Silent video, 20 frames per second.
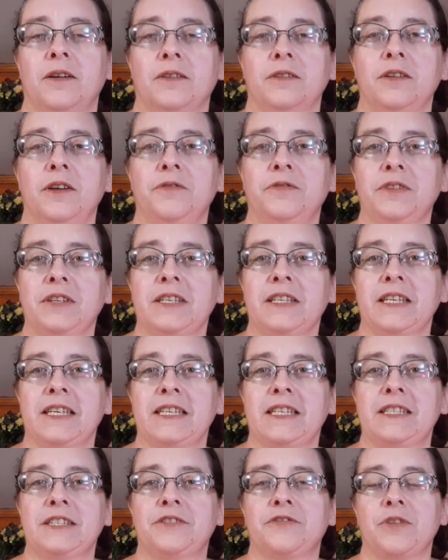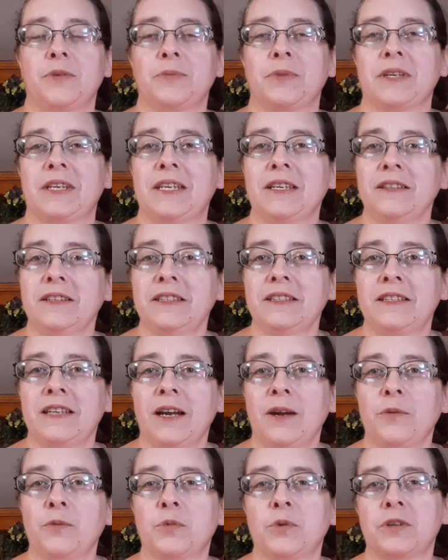lovely ladies from the Killing
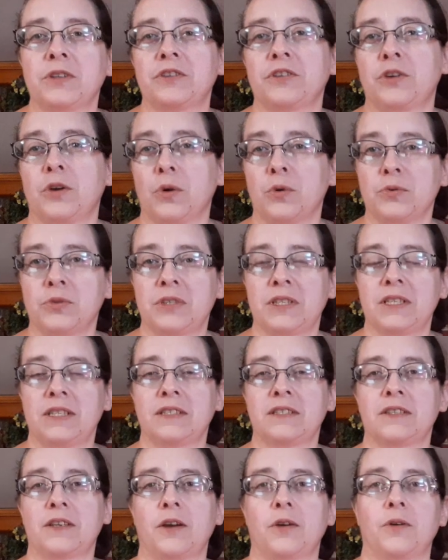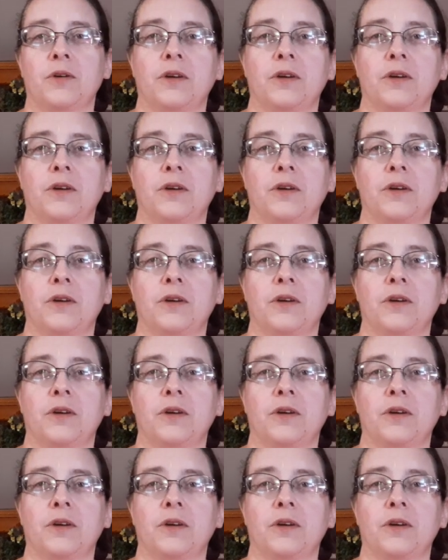Time with Cozy's